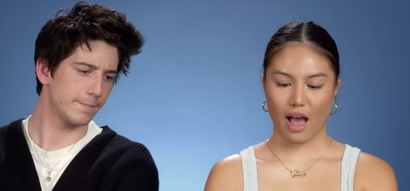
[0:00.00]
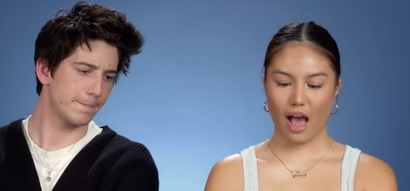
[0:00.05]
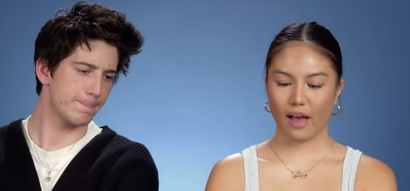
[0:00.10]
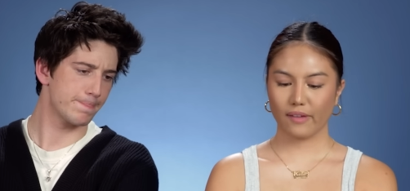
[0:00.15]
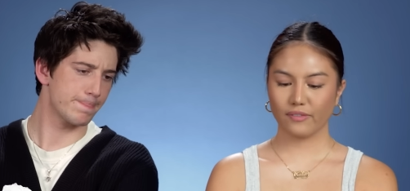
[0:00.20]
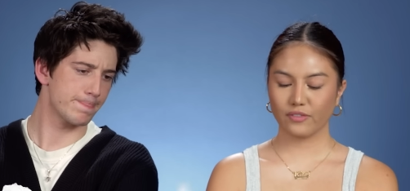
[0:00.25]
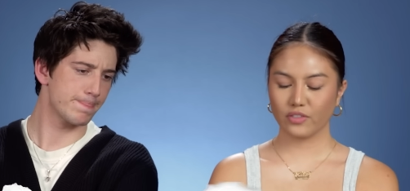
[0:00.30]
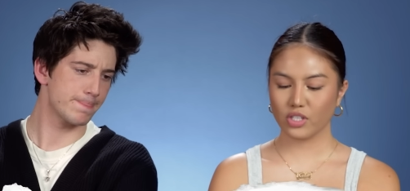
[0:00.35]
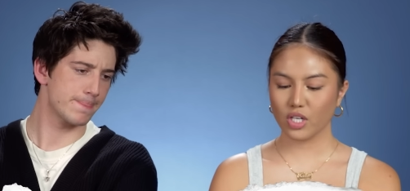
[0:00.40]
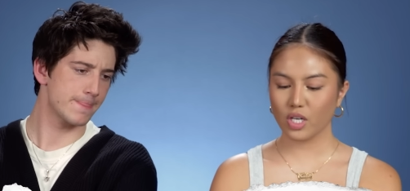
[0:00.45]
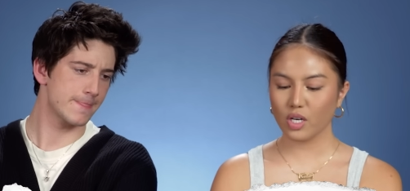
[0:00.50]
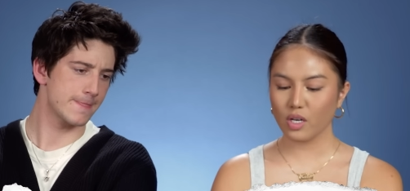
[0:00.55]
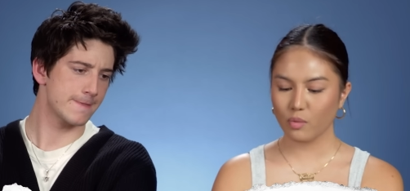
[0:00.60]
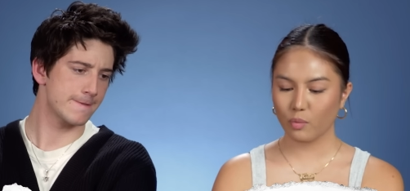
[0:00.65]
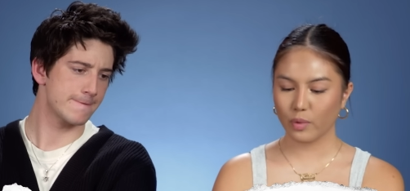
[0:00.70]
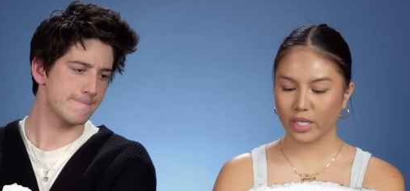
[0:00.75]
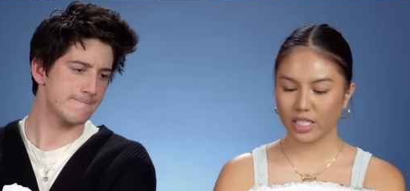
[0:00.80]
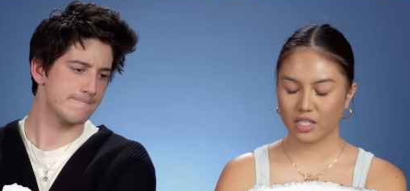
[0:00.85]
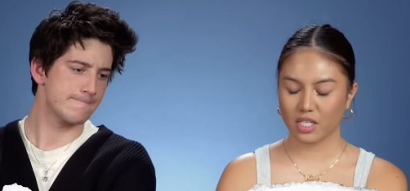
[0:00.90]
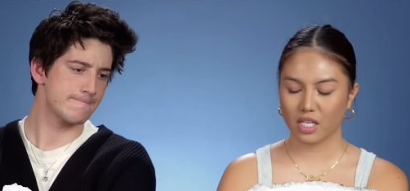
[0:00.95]
Speaker 1: After
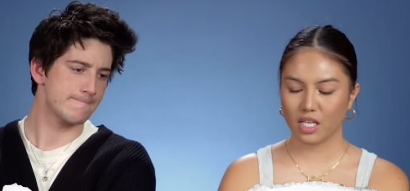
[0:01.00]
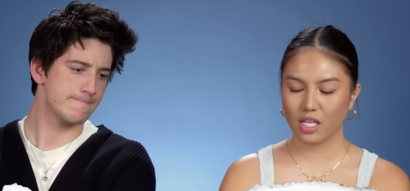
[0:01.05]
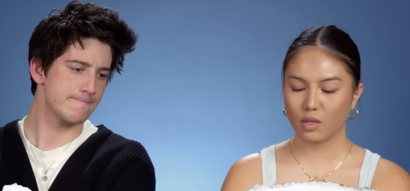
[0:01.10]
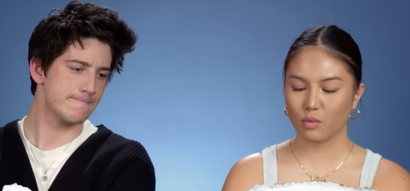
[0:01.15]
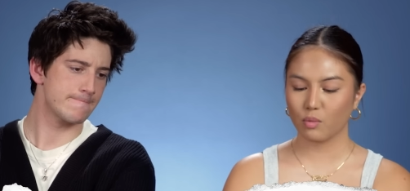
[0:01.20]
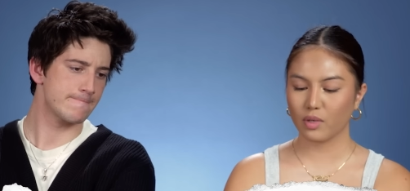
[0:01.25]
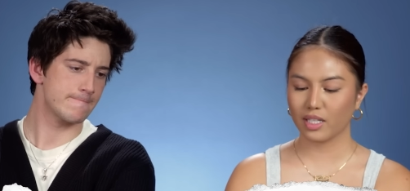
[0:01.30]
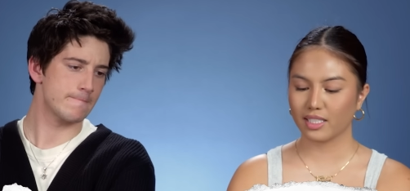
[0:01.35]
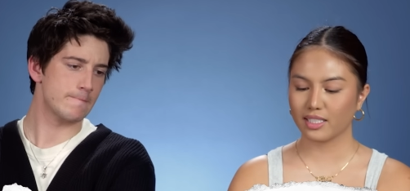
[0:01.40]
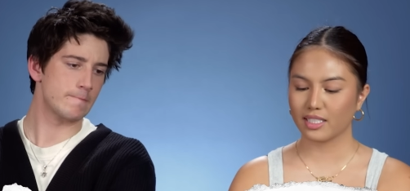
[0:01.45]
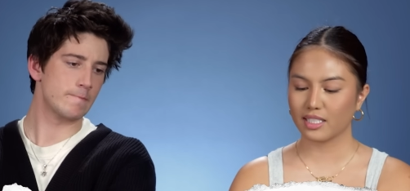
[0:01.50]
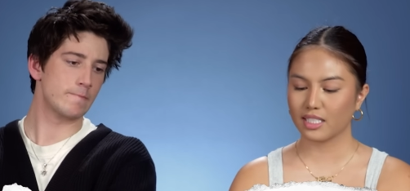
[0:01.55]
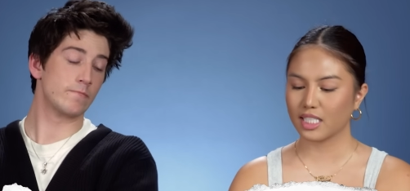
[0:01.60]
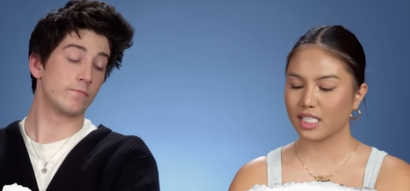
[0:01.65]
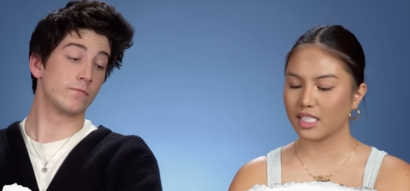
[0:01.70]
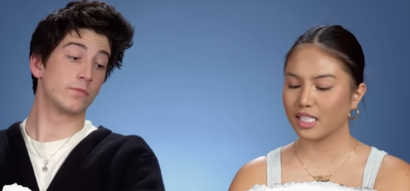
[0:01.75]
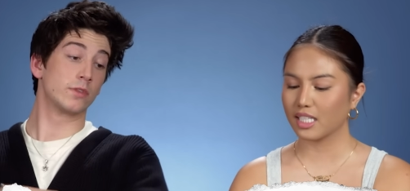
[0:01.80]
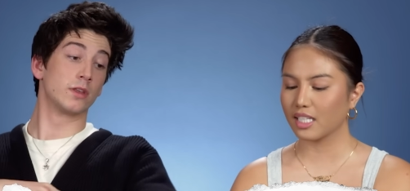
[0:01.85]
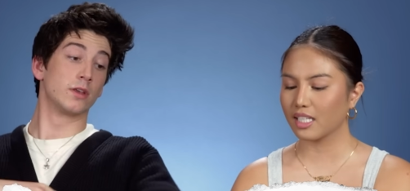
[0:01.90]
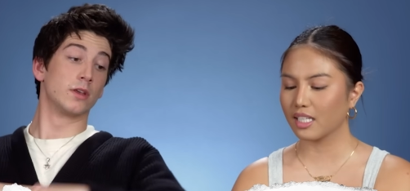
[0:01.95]
which he will
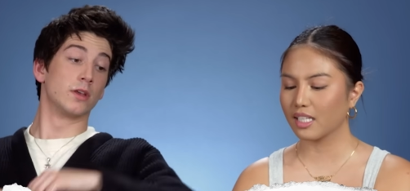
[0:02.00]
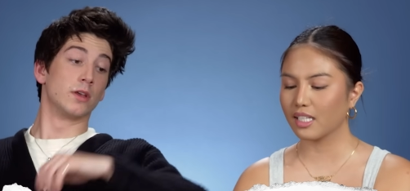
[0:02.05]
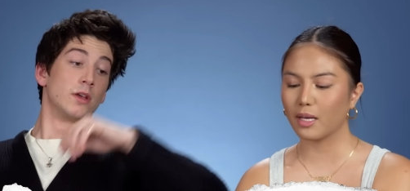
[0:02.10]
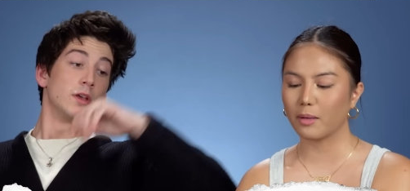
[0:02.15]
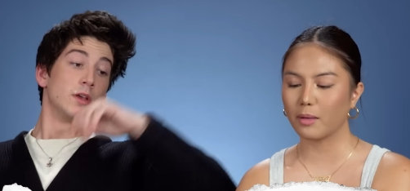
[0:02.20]
still